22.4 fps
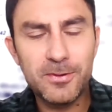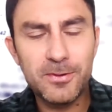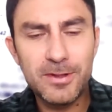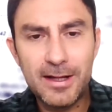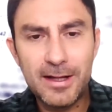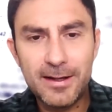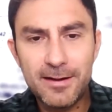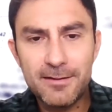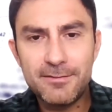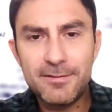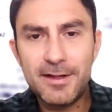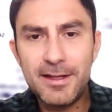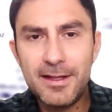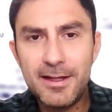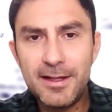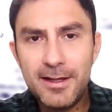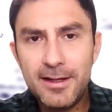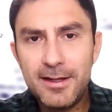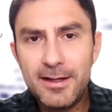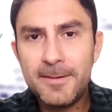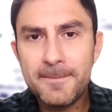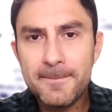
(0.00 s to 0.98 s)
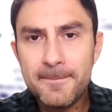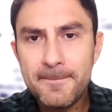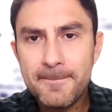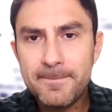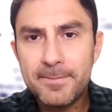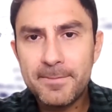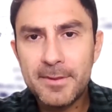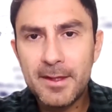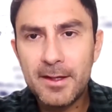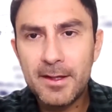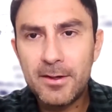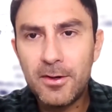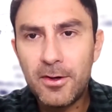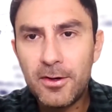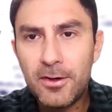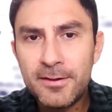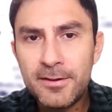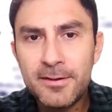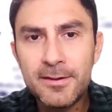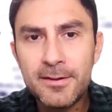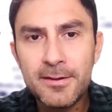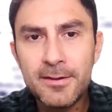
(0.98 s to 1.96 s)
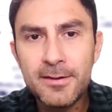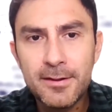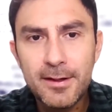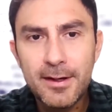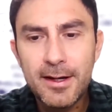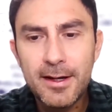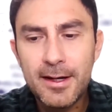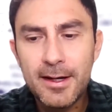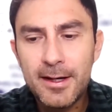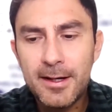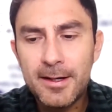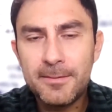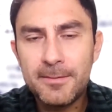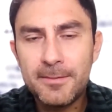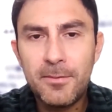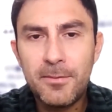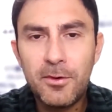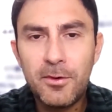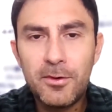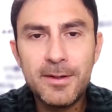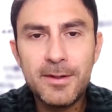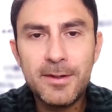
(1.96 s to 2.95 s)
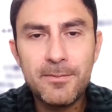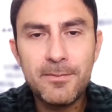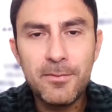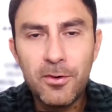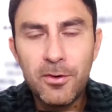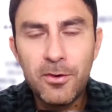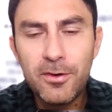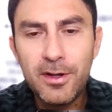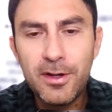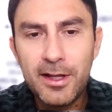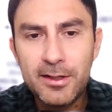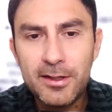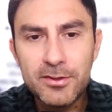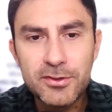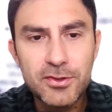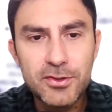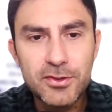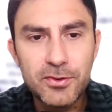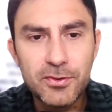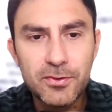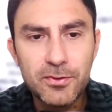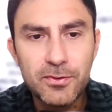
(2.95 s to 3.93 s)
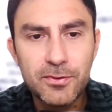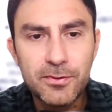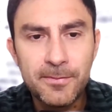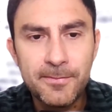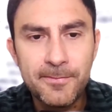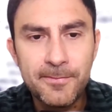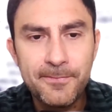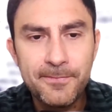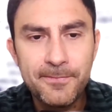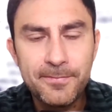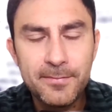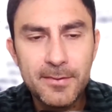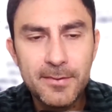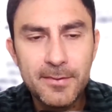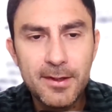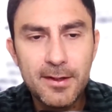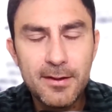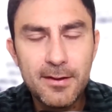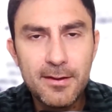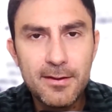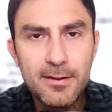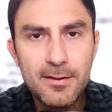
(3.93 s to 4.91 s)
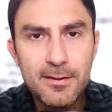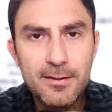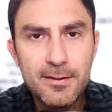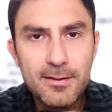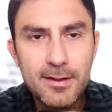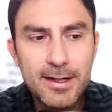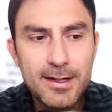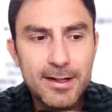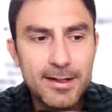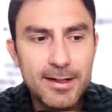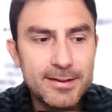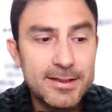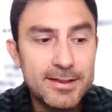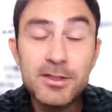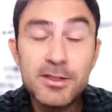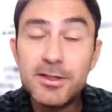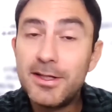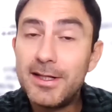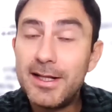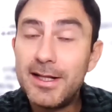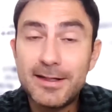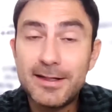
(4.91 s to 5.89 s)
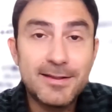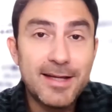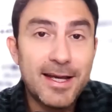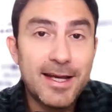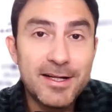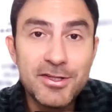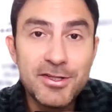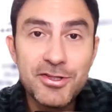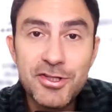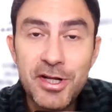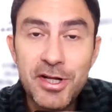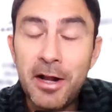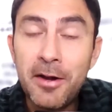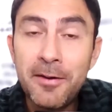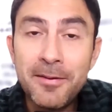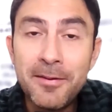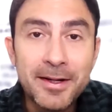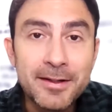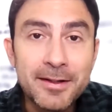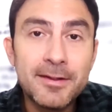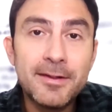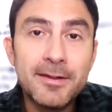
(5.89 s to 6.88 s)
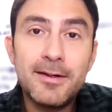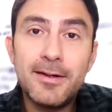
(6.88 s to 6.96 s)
Like I've really gotten more and more into essentially like data engineering.